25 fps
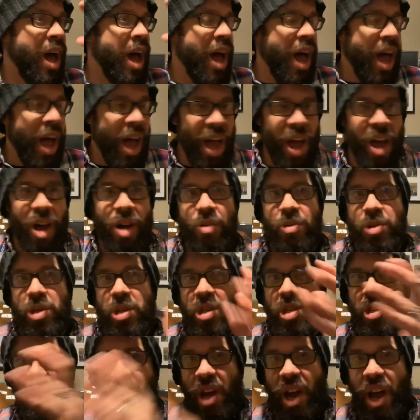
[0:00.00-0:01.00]
house
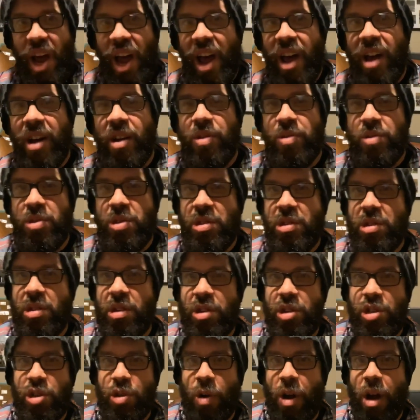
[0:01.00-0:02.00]
to house to
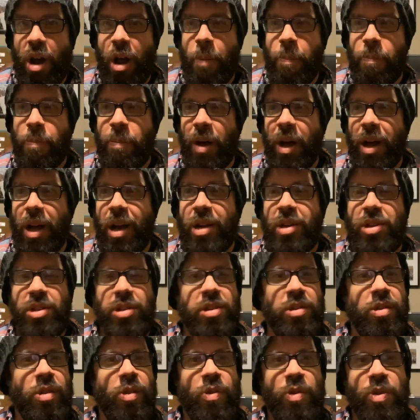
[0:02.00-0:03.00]
drop by
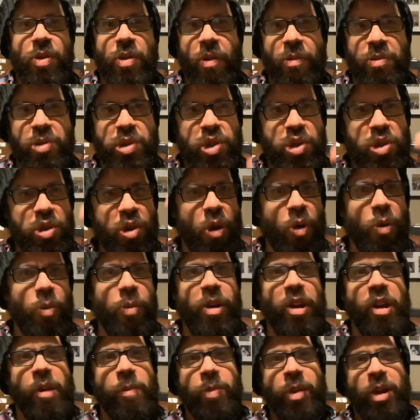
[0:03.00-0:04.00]
to, and you have so
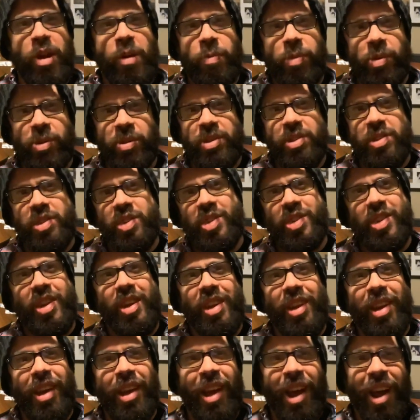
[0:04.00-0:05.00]
many people to
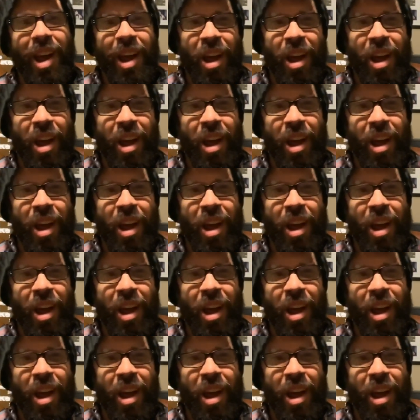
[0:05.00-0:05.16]
see,